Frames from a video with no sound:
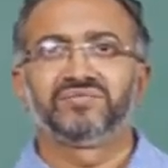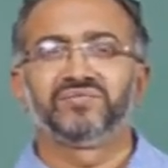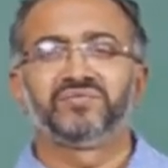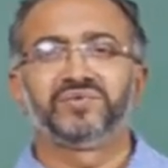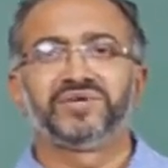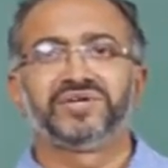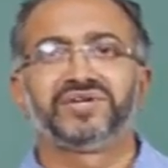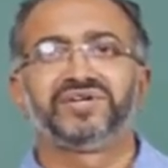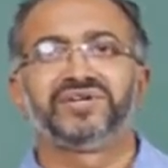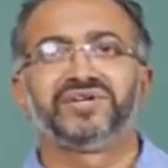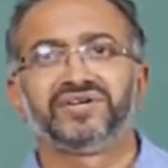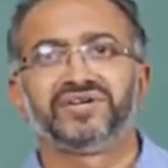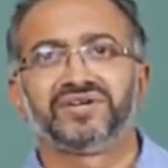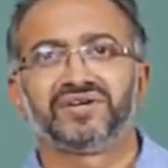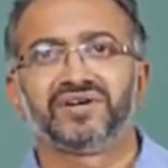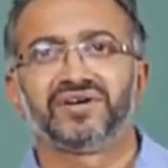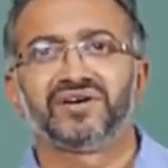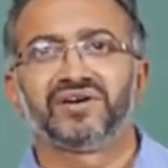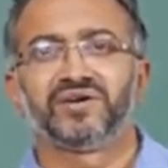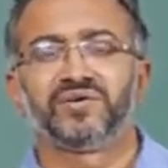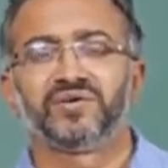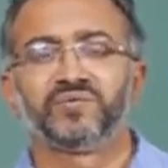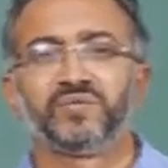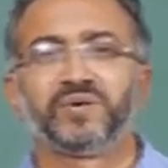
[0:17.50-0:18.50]

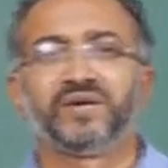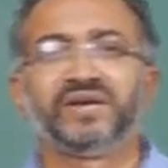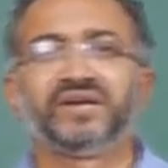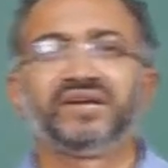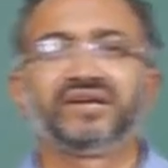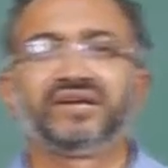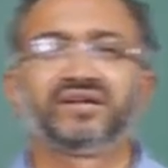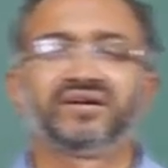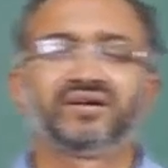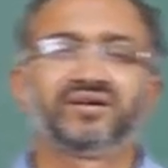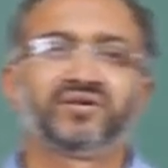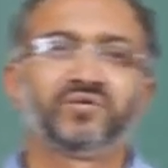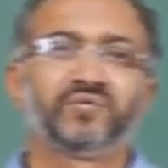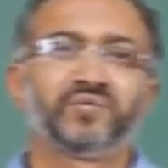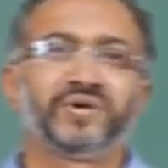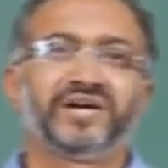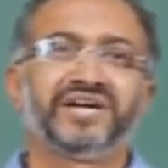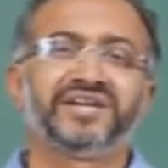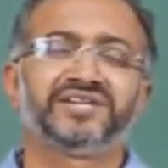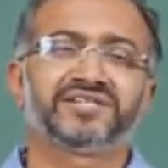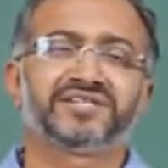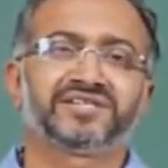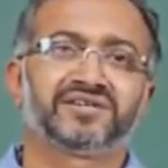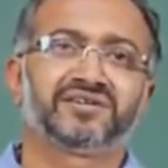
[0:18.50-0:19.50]
We will
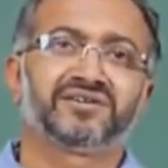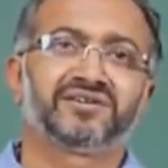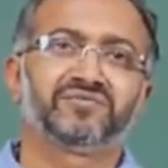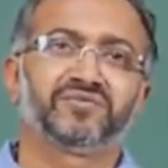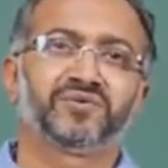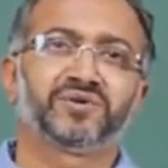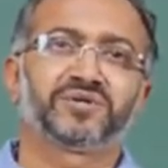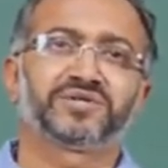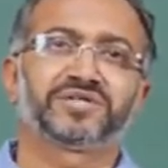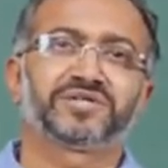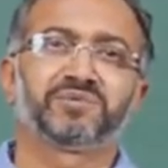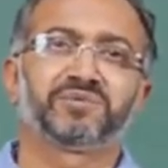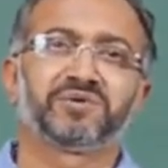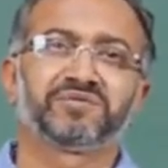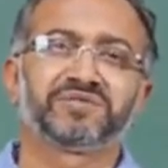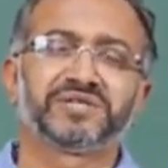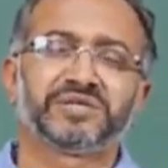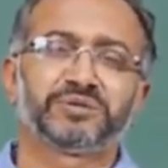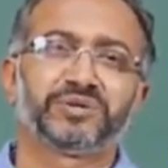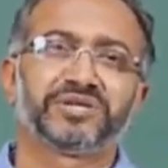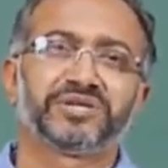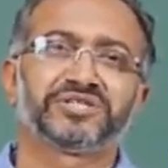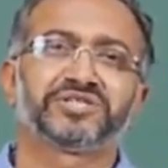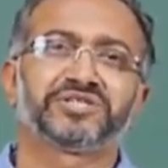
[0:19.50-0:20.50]
wait for some of the
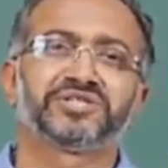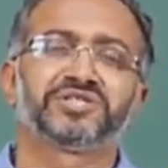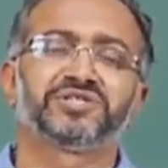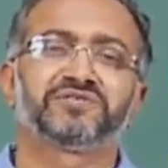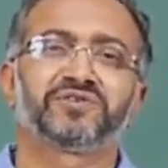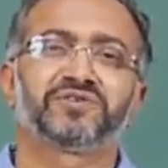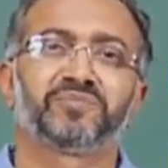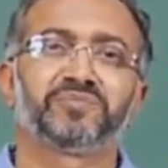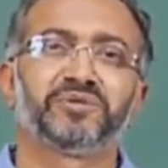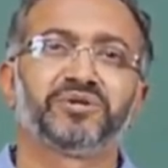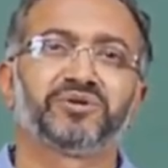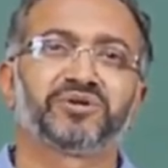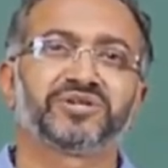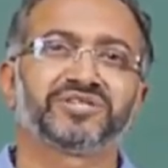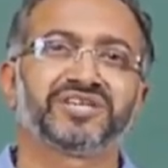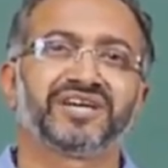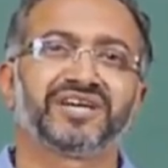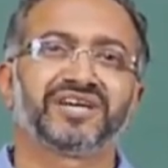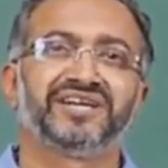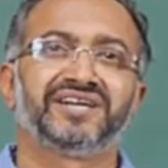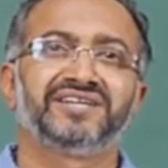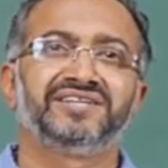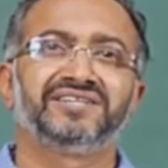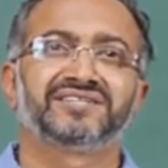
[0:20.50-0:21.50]
questions from your
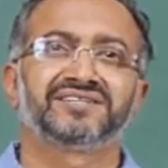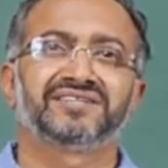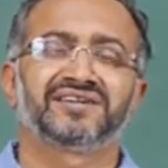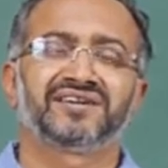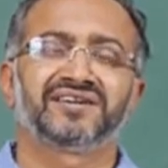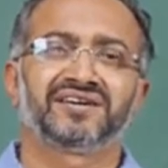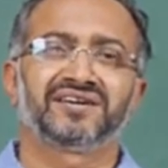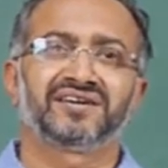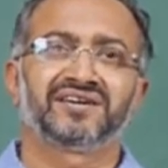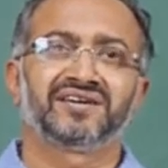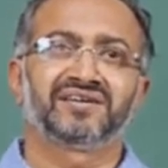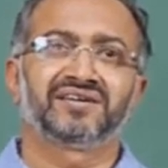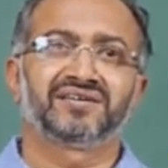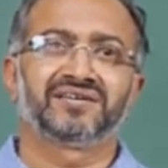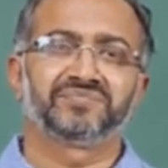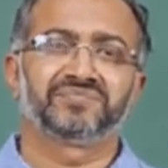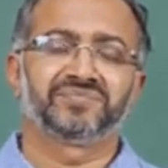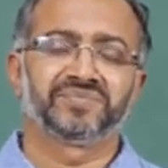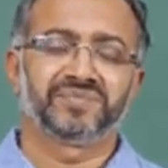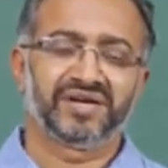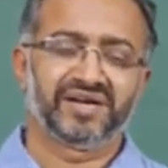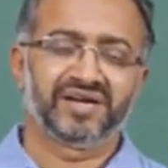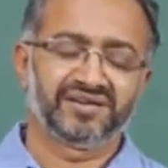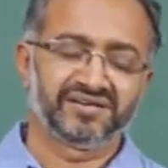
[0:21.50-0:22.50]
side,
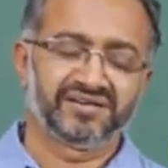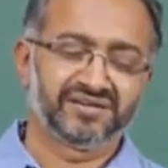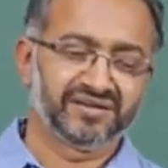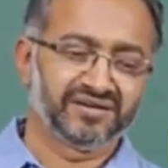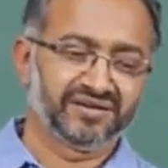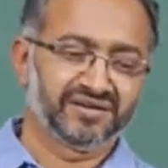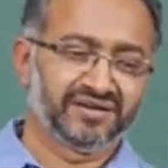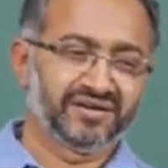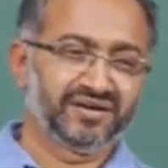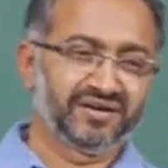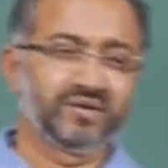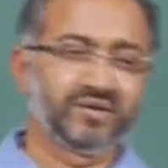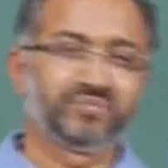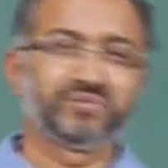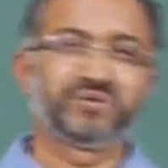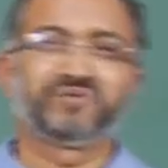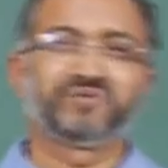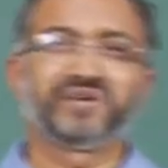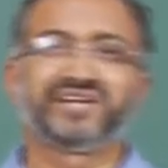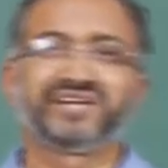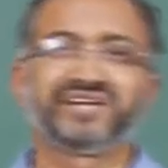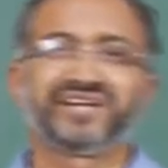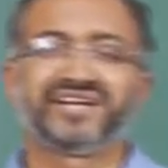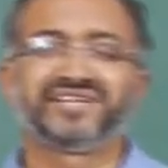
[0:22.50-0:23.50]
and it would be
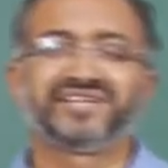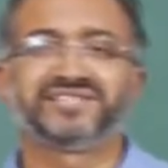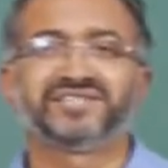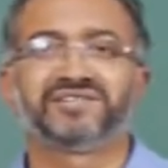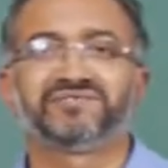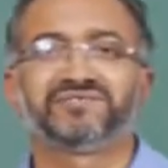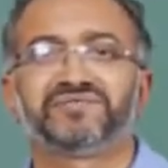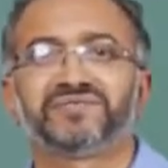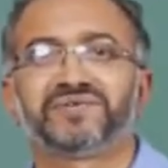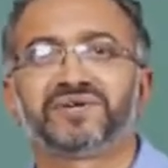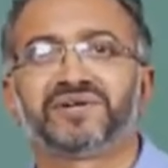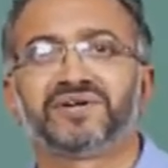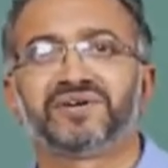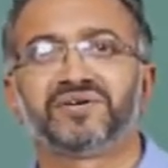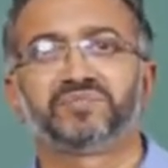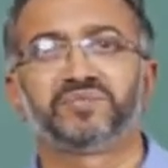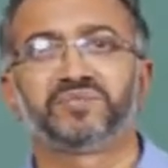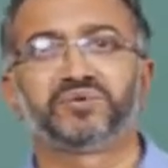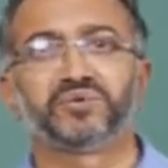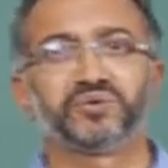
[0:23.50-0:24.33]
very nice if you